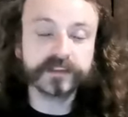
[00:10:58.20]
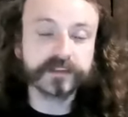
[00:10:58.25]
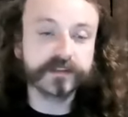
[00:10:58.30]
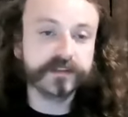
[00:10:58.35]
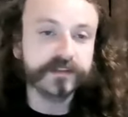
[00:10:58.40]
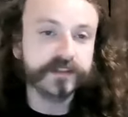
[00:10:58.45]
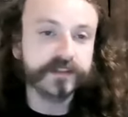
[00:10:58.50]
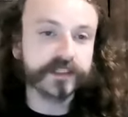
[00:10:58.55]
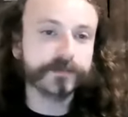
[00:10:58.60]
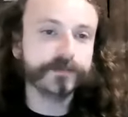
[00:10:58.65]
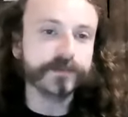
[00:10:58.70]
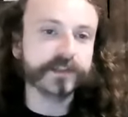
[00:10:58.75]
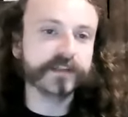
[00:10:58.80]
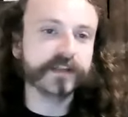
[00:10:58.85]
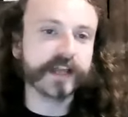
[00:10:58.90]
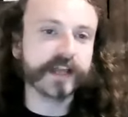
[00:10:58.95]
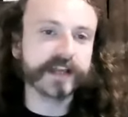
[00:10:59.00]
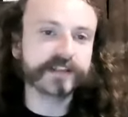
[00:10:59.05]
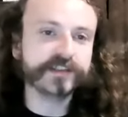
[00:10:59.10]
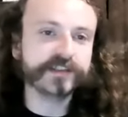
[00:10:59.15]
deeply
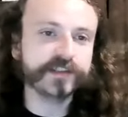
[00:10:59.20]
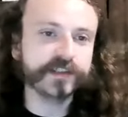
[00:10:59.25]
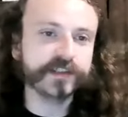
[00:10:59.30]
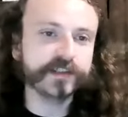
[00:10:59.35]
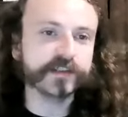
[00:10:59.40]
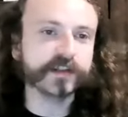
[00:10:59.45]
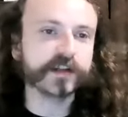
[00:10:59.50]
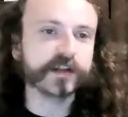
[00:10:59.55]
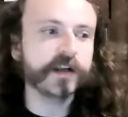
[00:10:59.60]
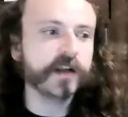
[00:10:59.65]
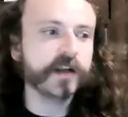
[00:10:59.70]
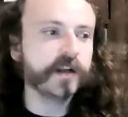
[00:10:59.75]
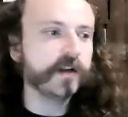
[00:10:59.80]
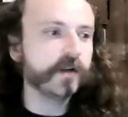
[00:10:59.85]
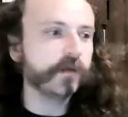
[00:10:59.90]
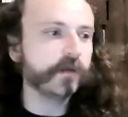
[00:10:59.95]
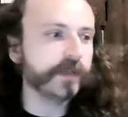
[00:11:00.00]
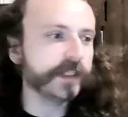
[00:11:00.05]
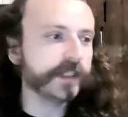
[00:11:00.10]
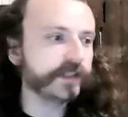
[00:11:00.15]
last year,
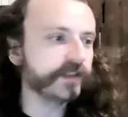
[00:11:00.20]
which